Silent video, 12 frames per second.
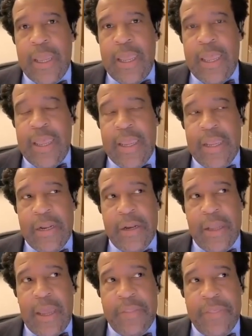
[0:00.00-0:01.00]

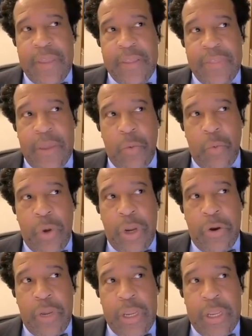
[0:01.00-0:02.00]
And I think that
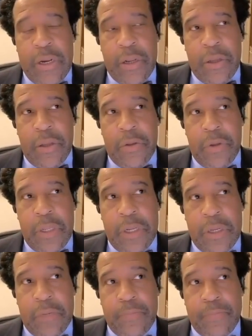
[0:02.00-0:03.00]
we're in a
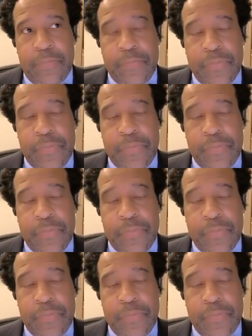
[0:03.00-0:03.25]
in a